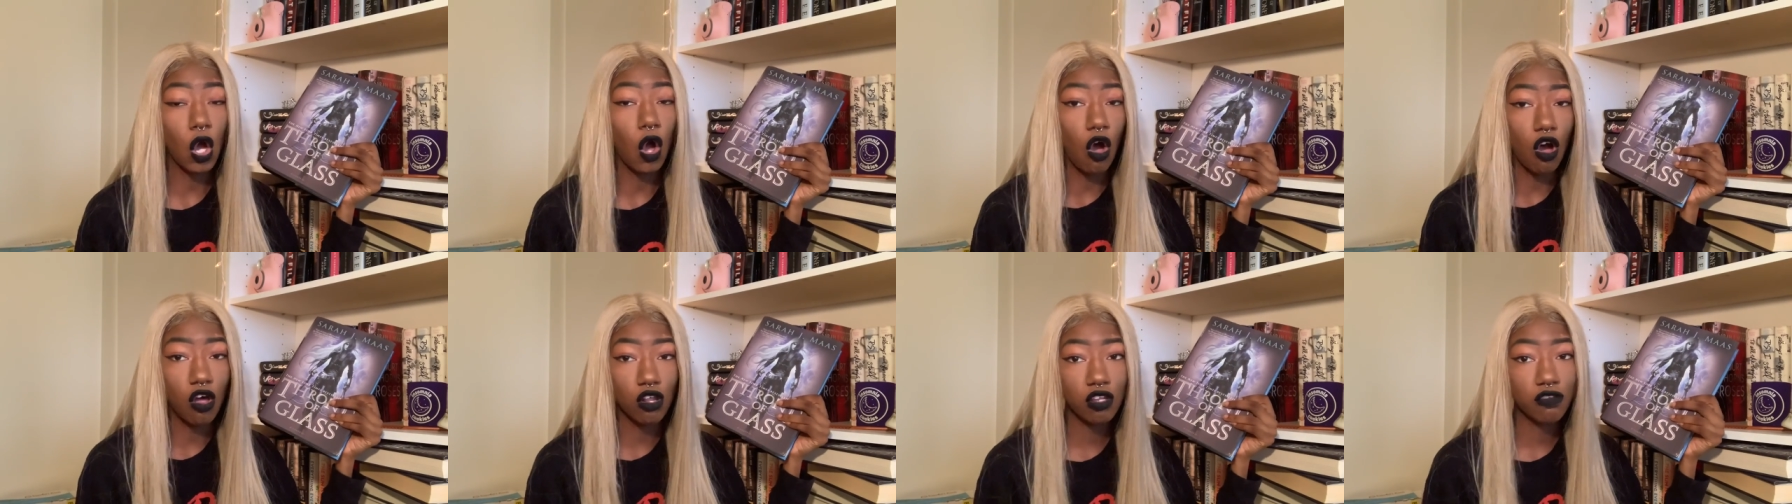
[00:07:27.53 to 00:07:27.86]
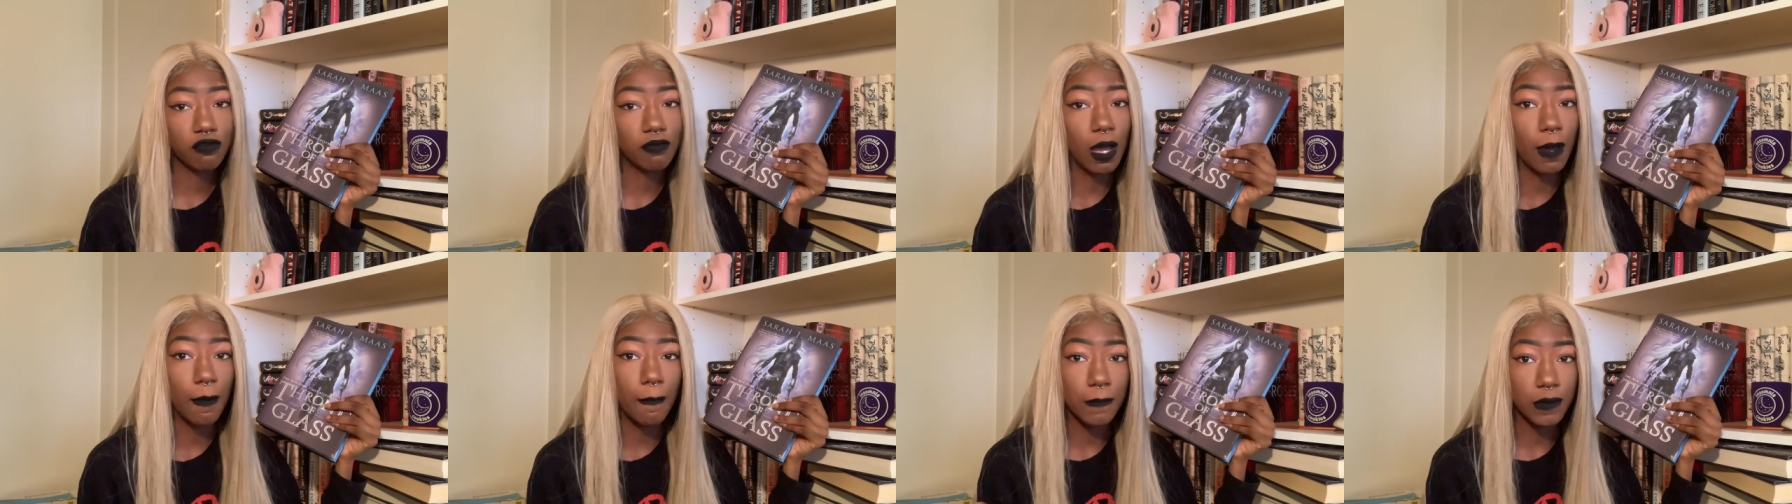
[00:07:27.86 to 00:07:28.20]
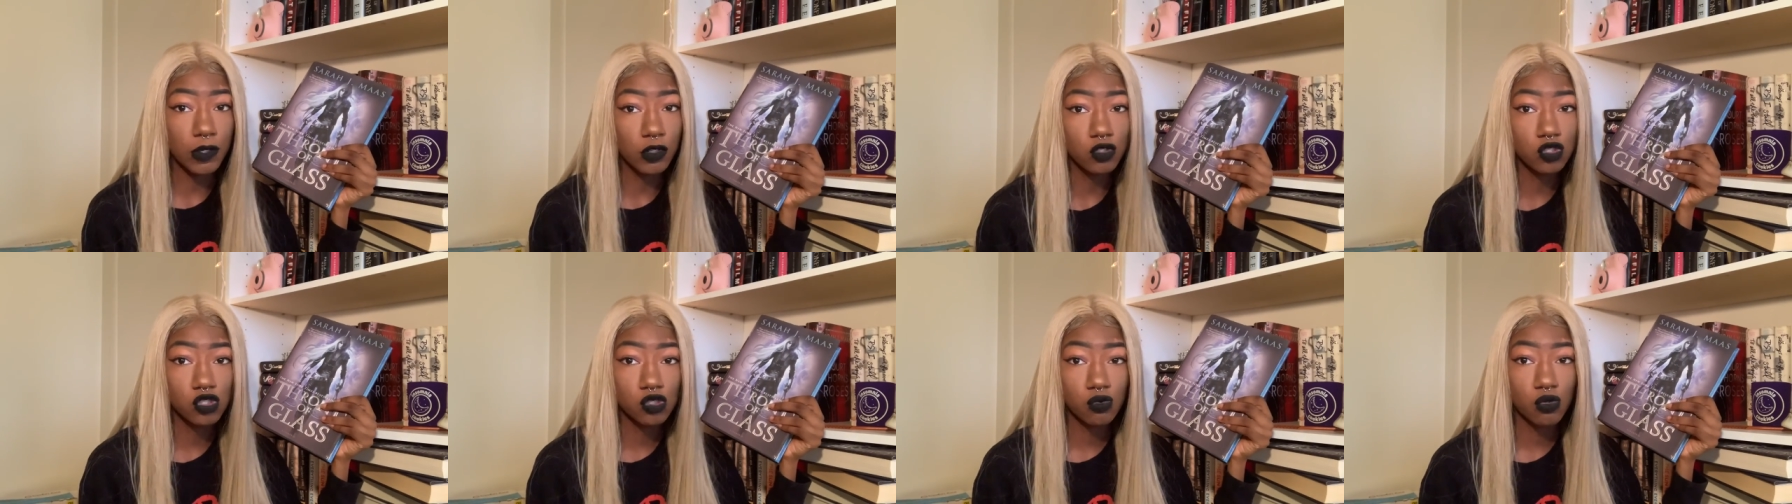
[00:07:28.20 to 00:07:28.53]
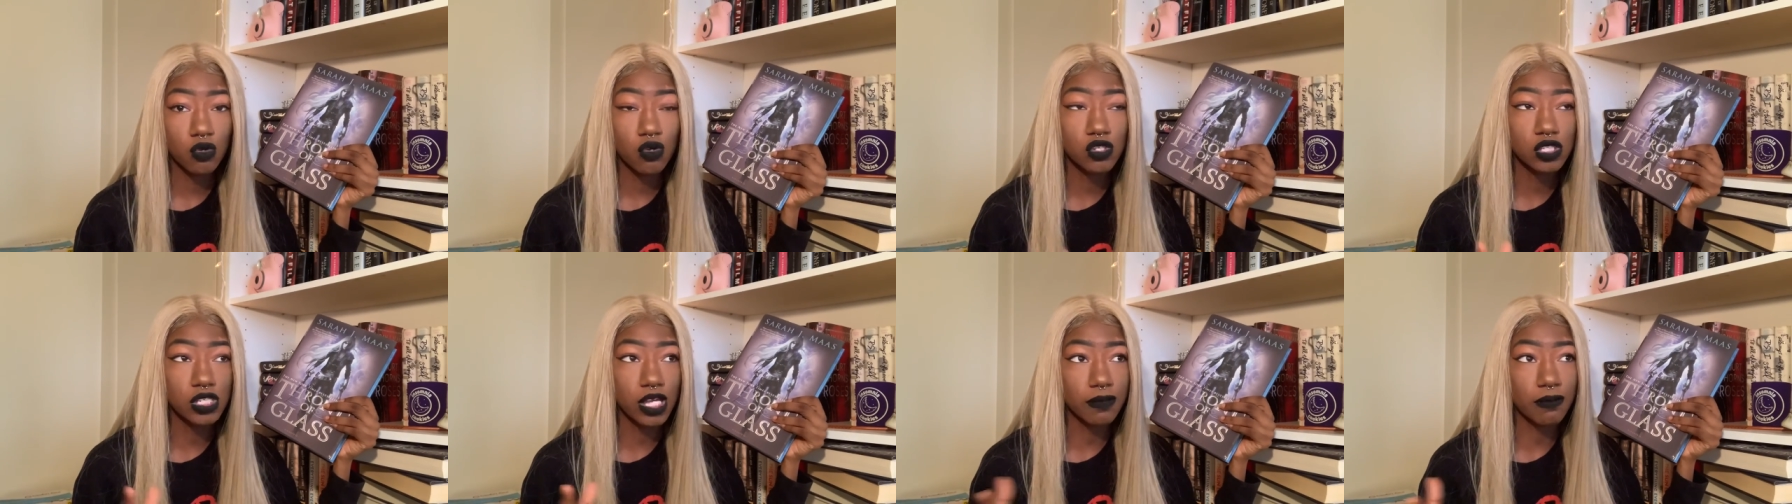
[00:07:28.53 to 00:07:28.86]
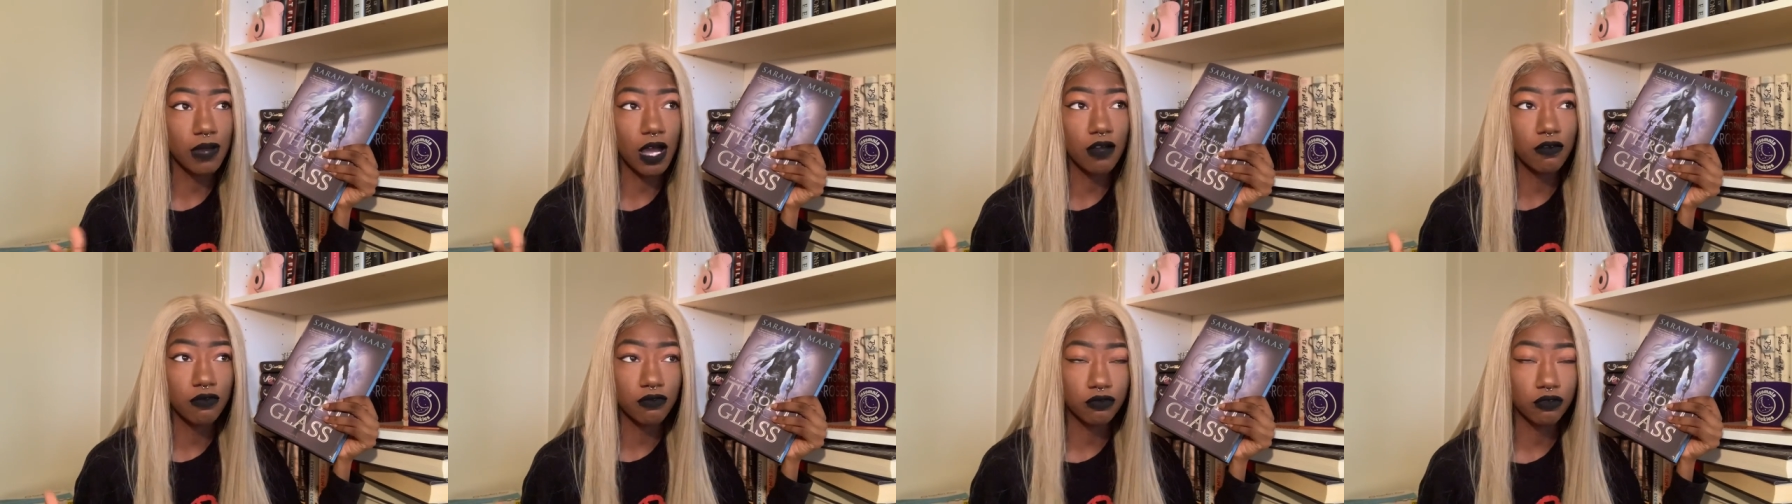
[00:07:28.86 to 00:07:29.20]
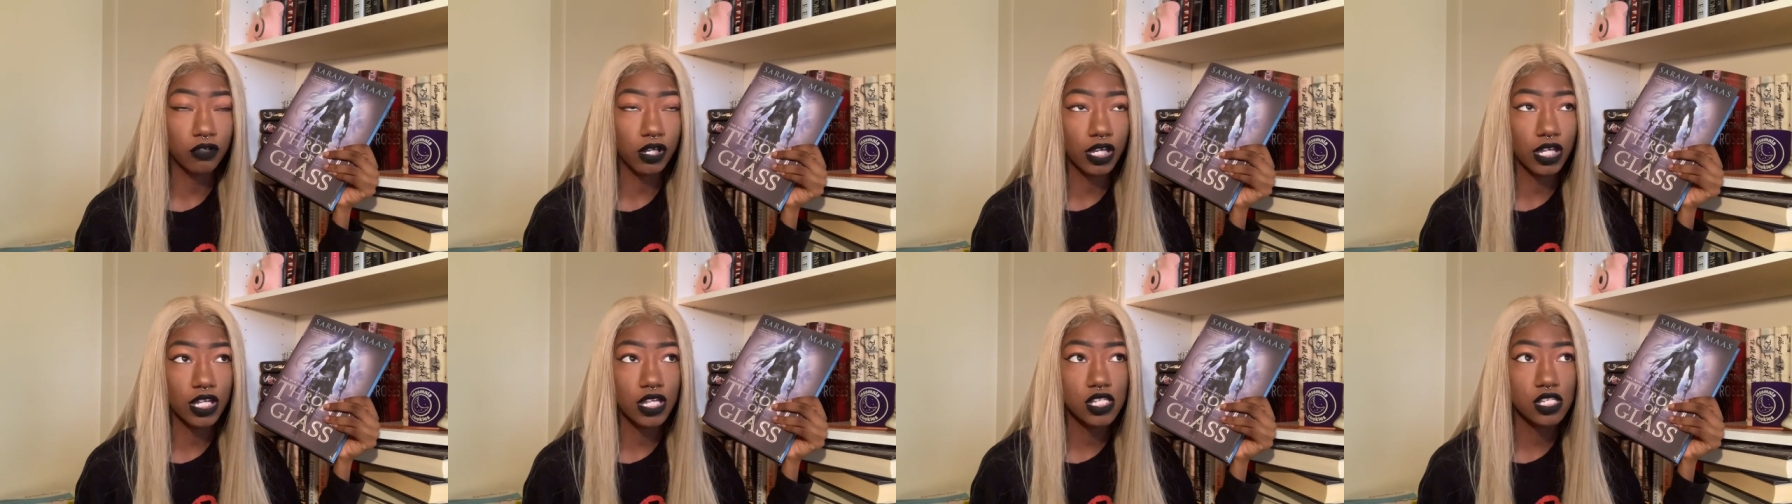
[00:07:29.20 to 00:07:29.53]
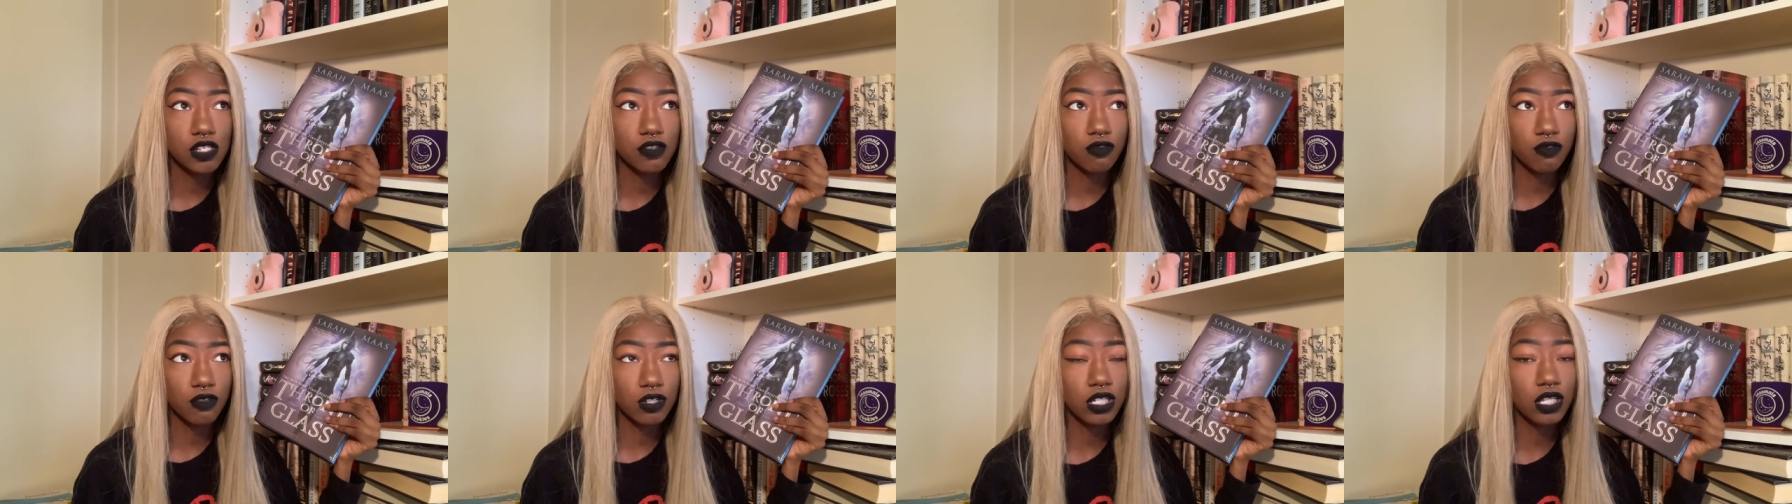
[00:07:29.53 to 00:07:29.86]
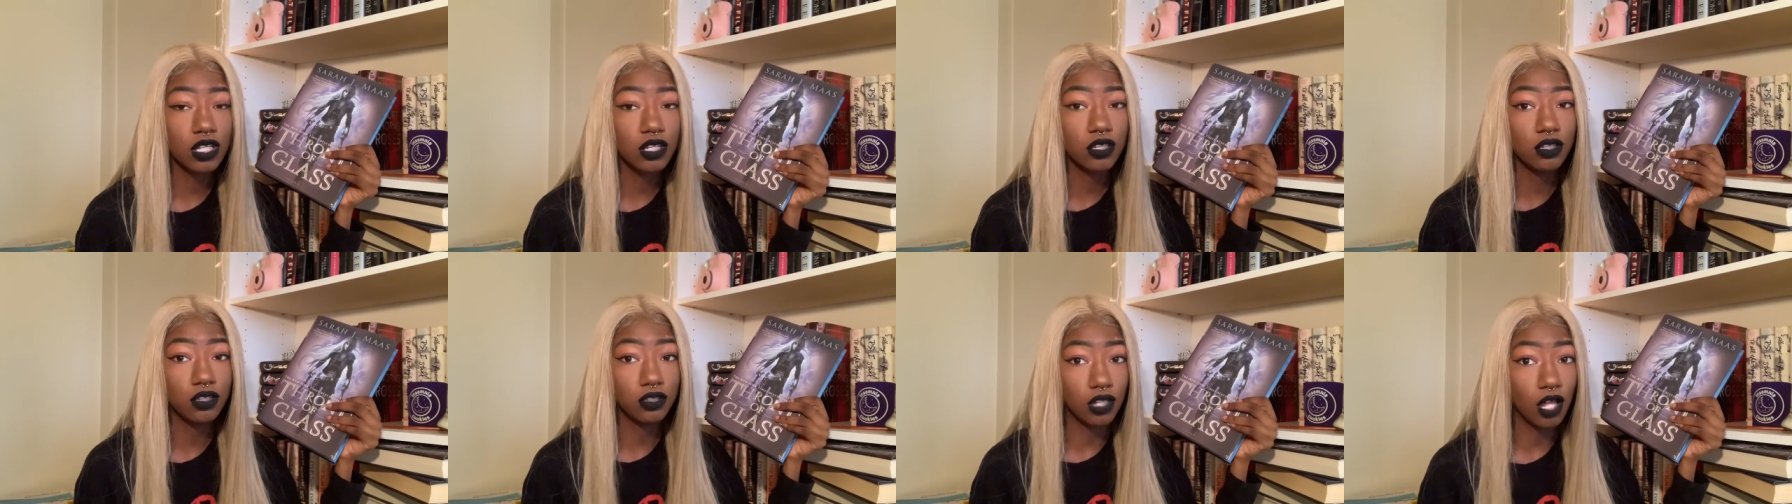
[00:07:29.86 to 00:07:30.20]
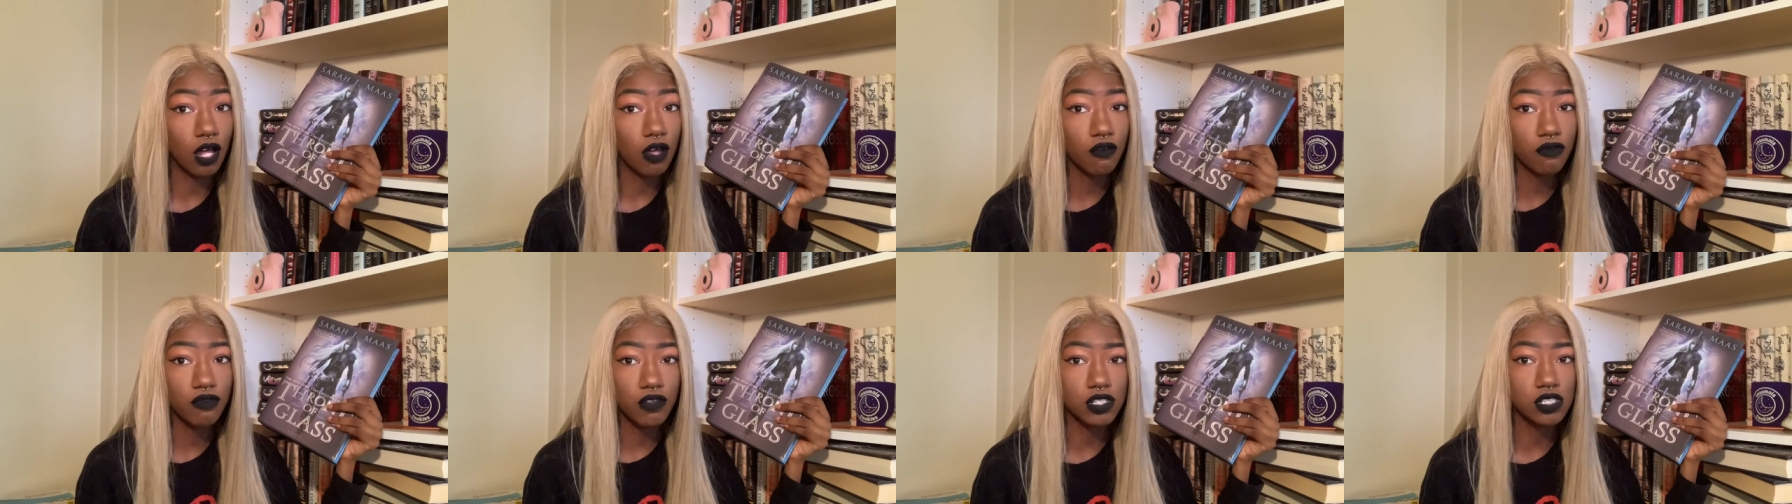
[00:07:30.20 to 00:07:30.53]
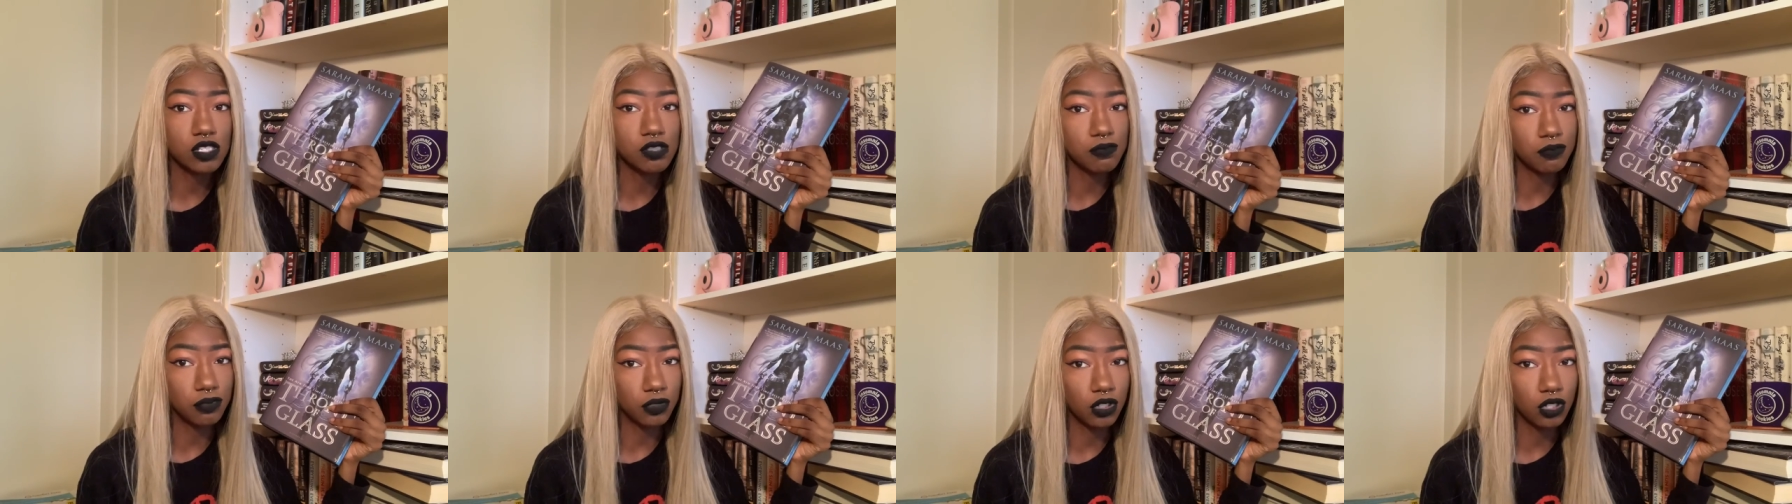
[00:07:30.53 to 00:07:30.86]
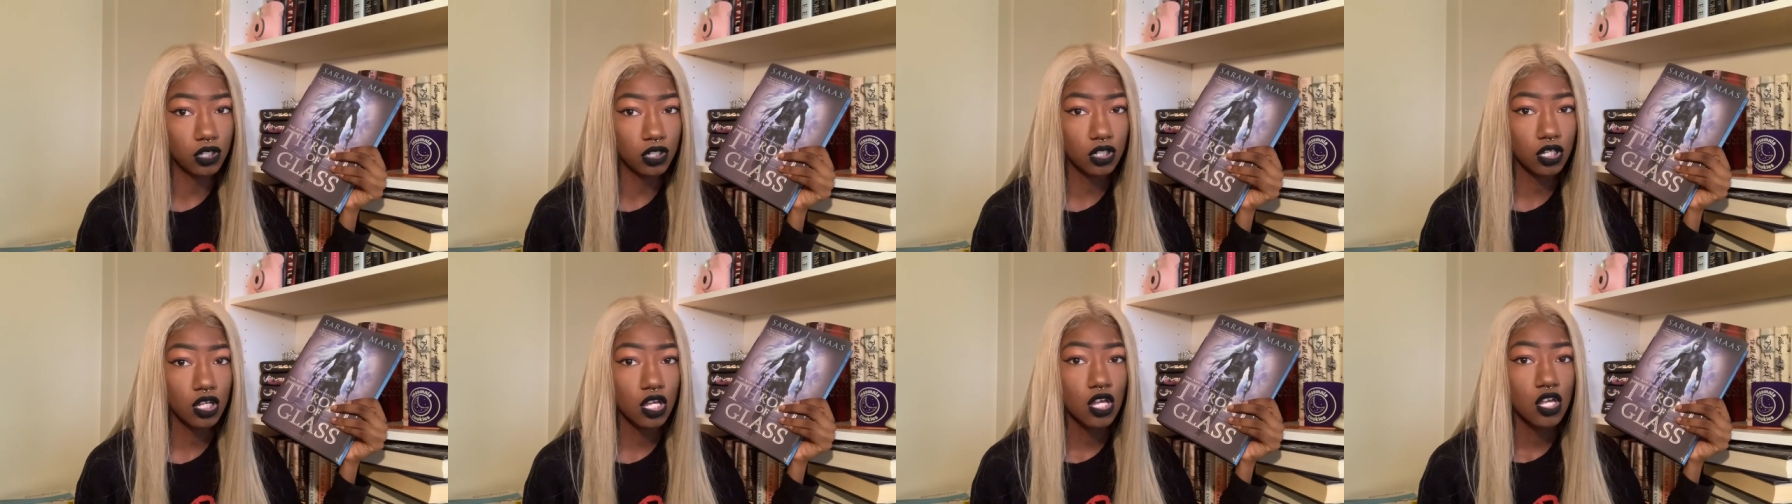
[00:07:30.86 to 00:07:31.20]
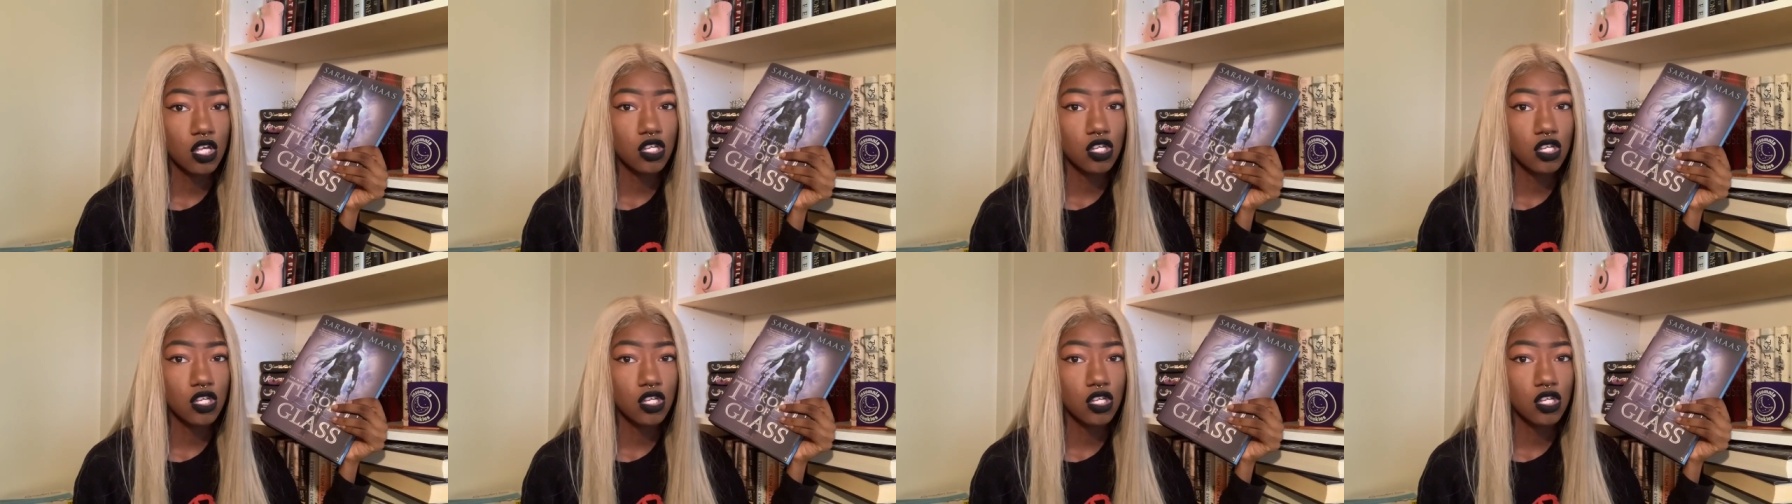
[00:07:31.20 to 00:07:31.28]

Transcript: all of my mutuals and my friends freaking love this book.